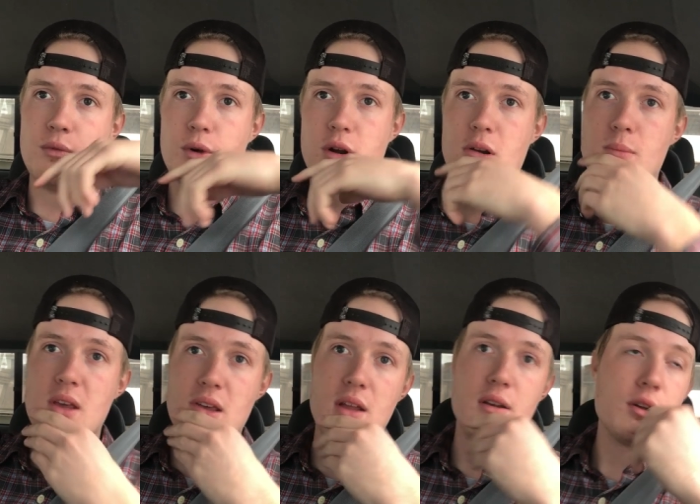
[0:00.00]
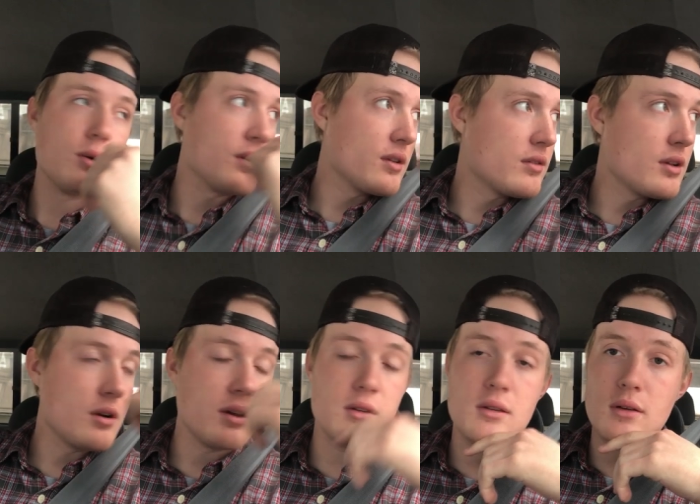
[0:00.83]
We're going to be doing a
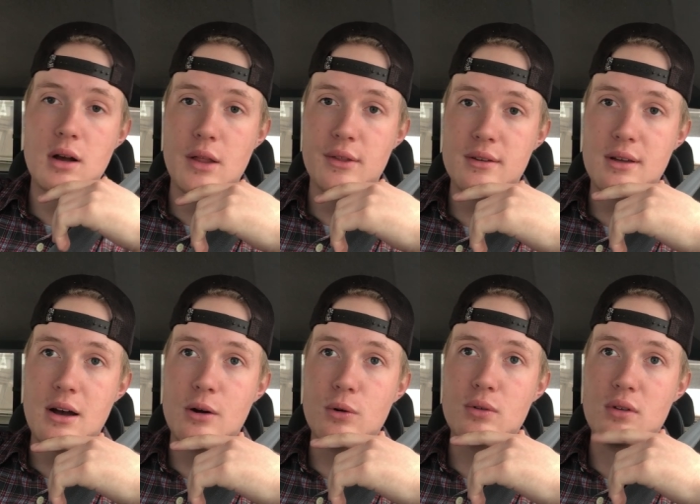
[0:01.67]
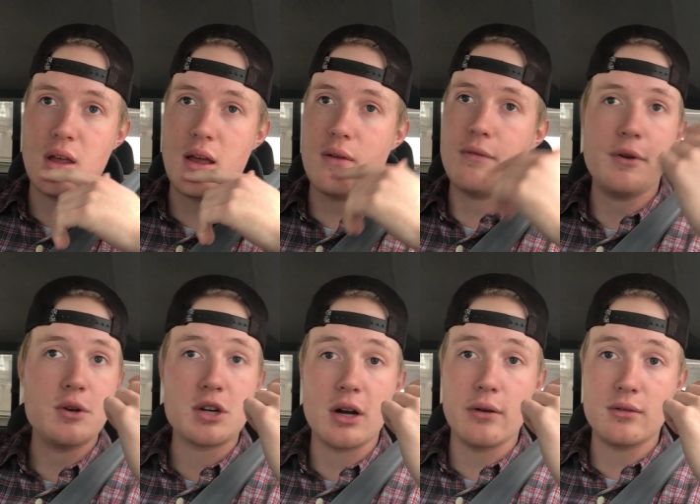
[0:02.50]
series on this house and
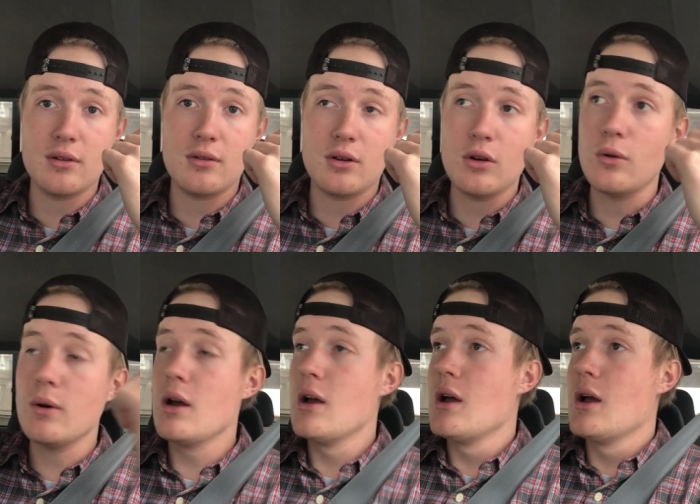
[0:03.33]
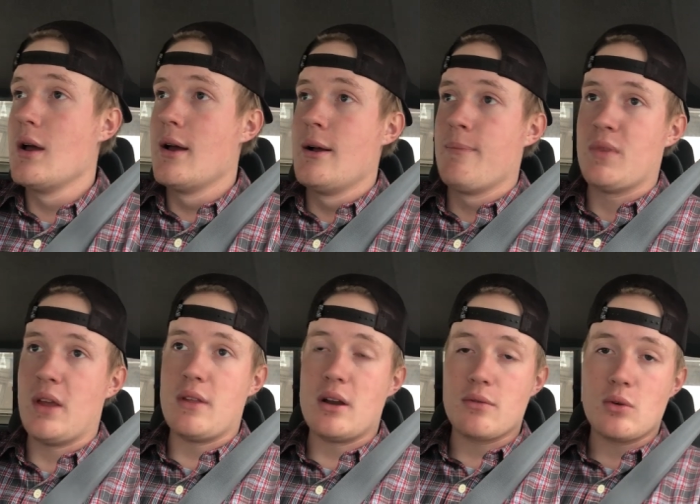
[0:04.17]
future houses too.
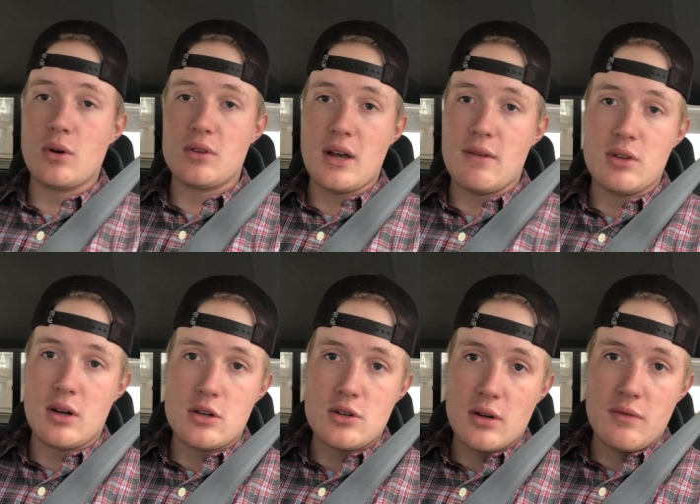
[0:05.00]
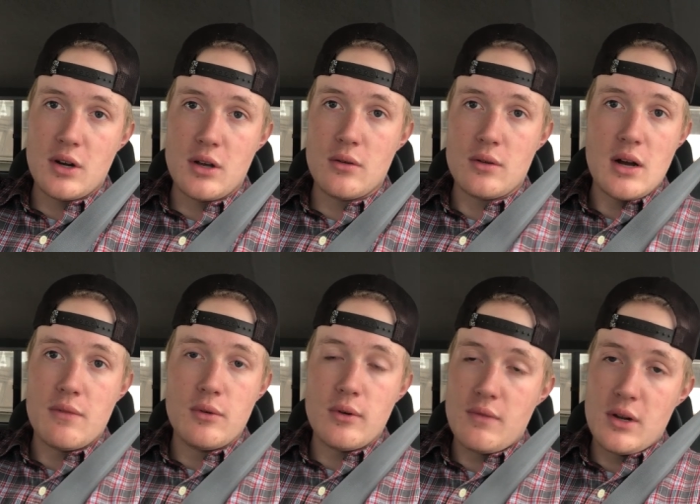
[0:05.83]
And then of course I have a ton of truck videos,
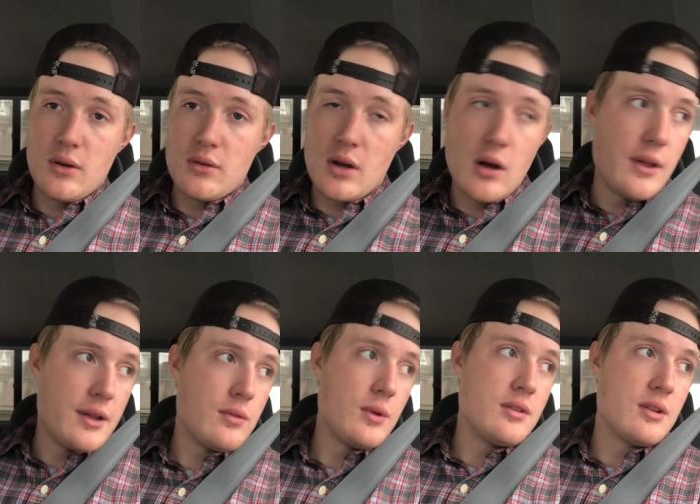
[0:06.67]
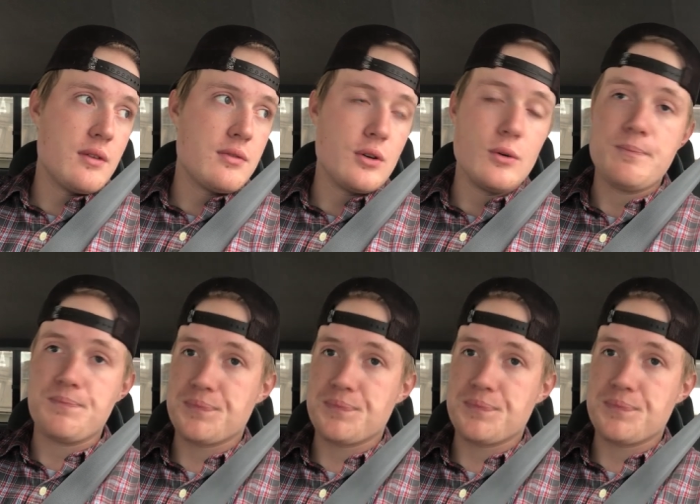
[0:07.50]
off-roading videos, all that sweet stuff too.